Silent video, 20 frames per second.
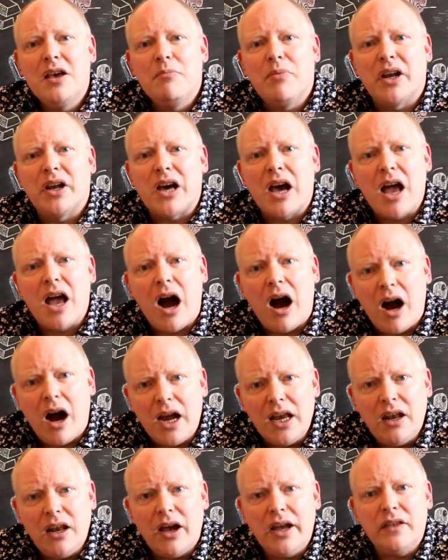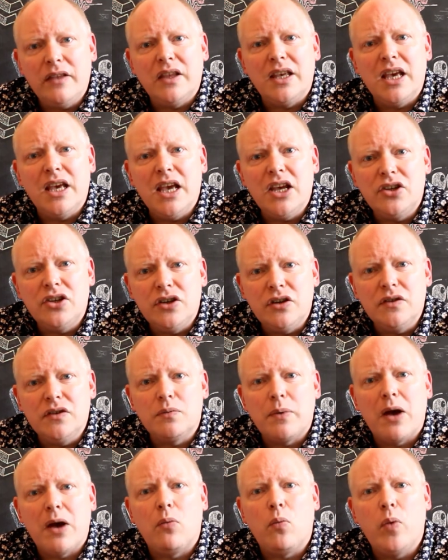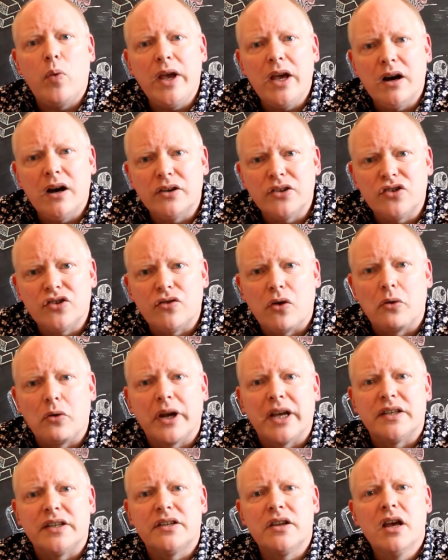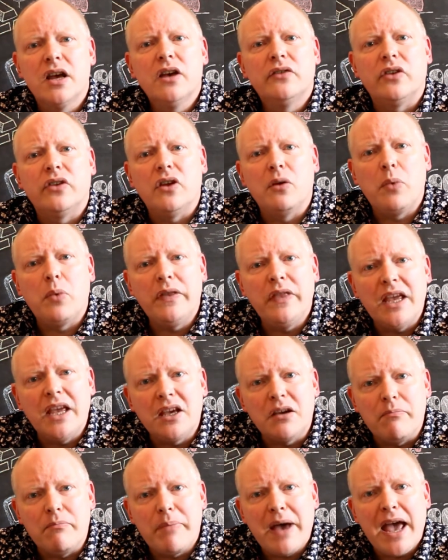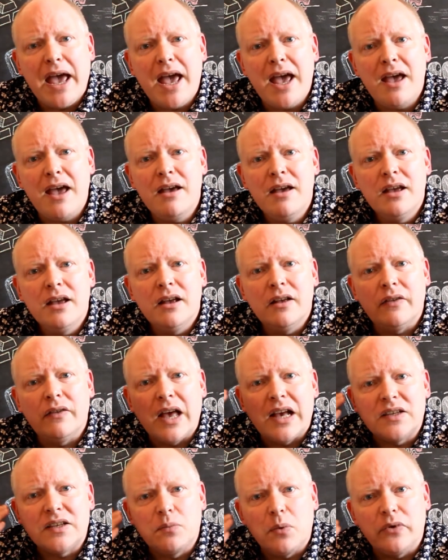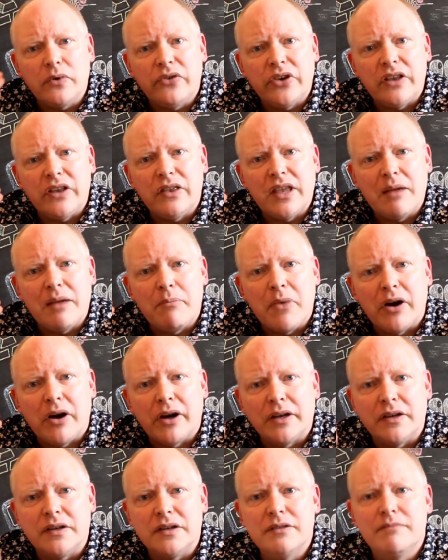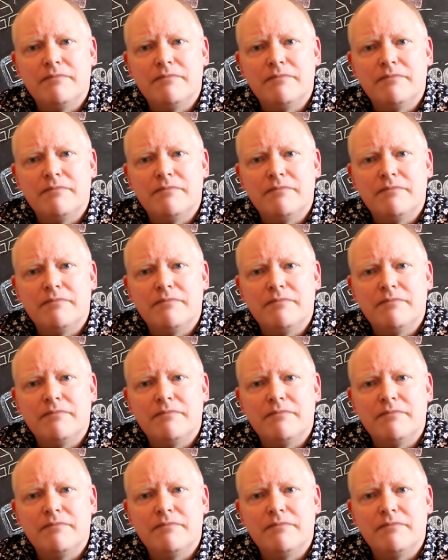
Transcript: but I highlight the issues where we are strongest so that when they compare, that's what's in their mind.